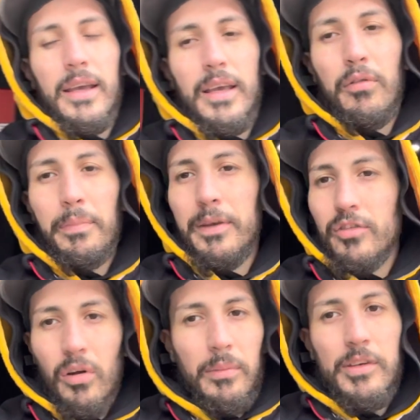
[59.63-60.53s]
it would be
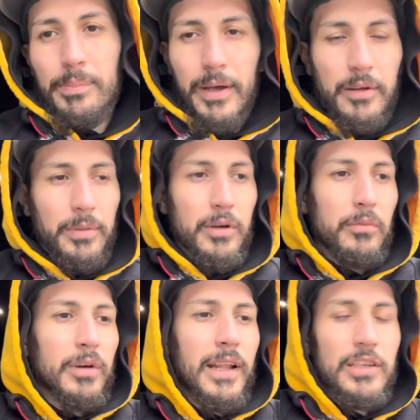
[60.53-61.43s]
so much better. But
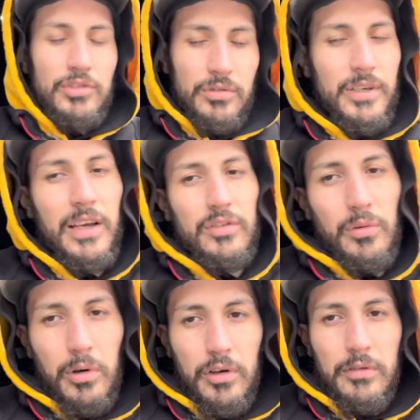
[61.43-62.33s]
when I show you guys the
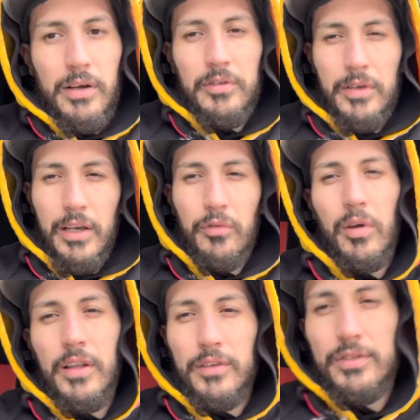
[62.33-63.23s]
walk around, you guys will
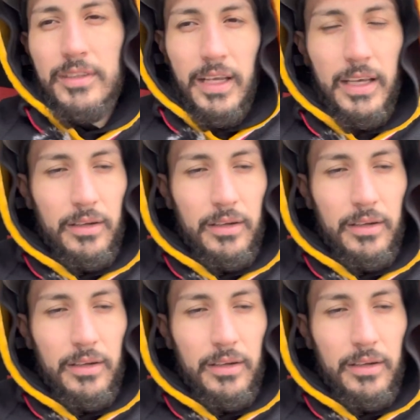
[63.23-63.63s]
understand